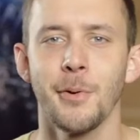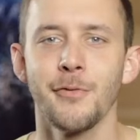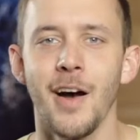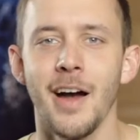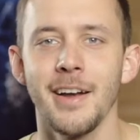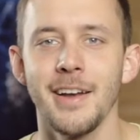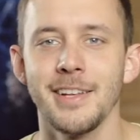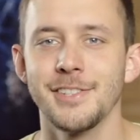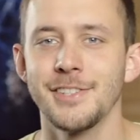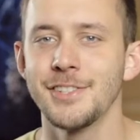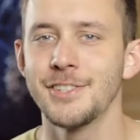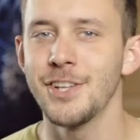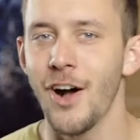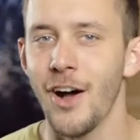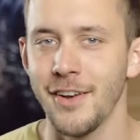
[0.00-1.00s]
provided his
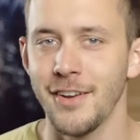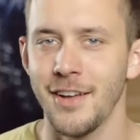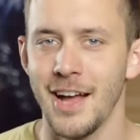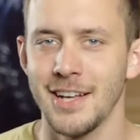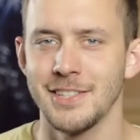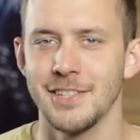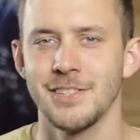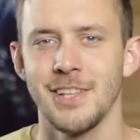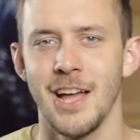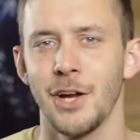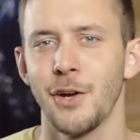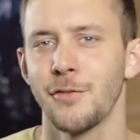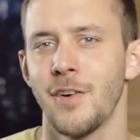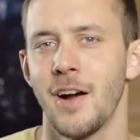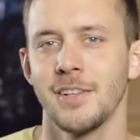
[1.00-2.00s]
son as a
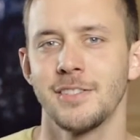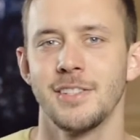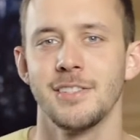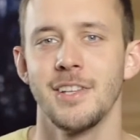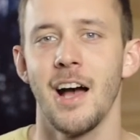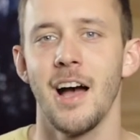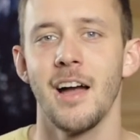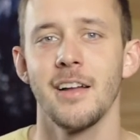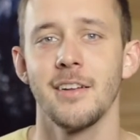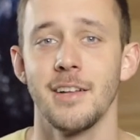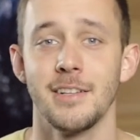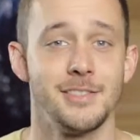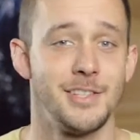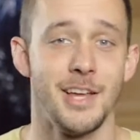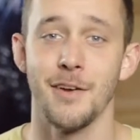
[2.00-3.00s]
sacrifice to die
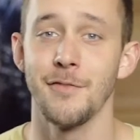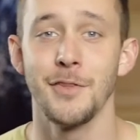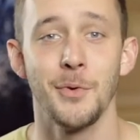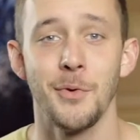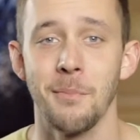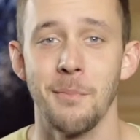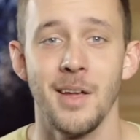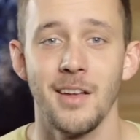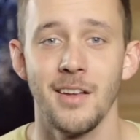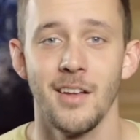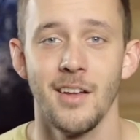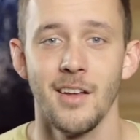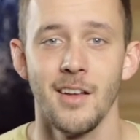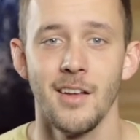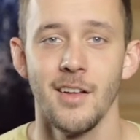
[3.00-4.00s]
instead of you and me.
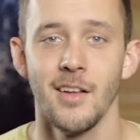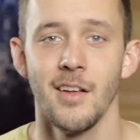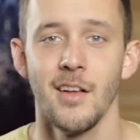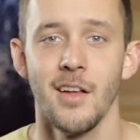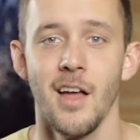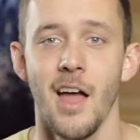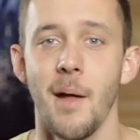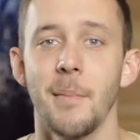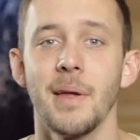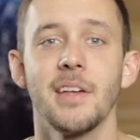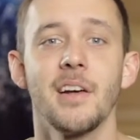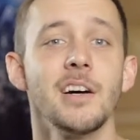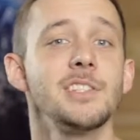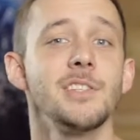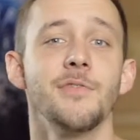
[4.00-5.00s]
And
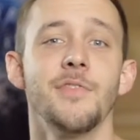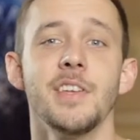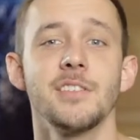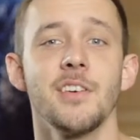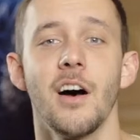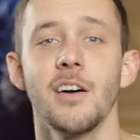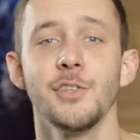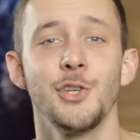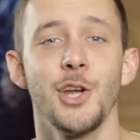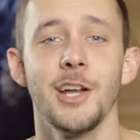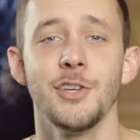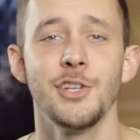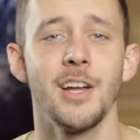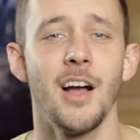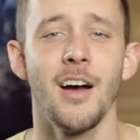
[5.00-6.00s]
because of this
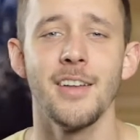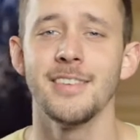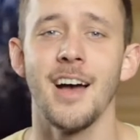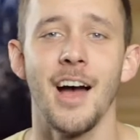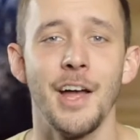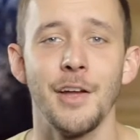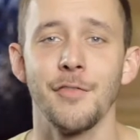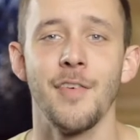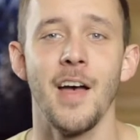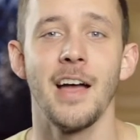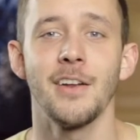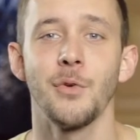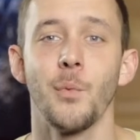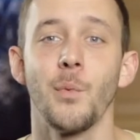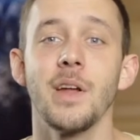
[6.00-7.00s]
unchanging, undying
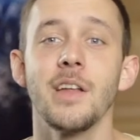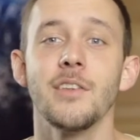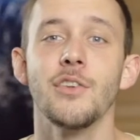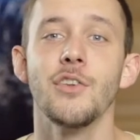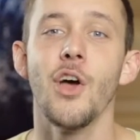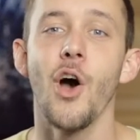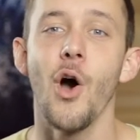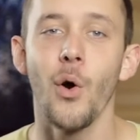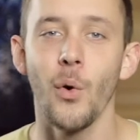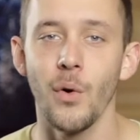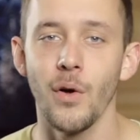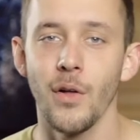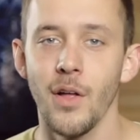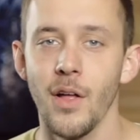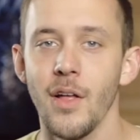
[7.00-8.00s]
fact, we
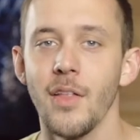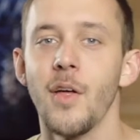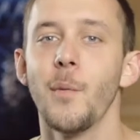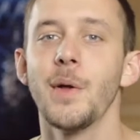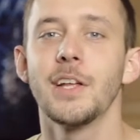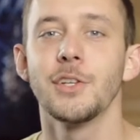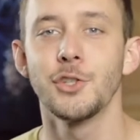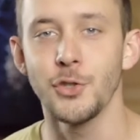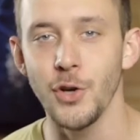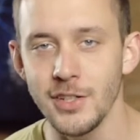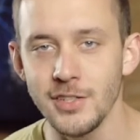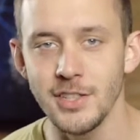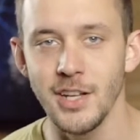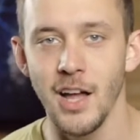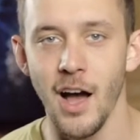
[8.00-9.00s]
know that we can
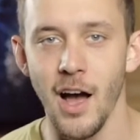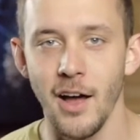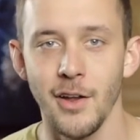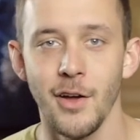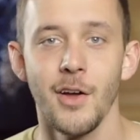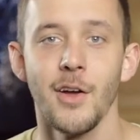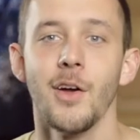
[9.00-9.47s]
trust God.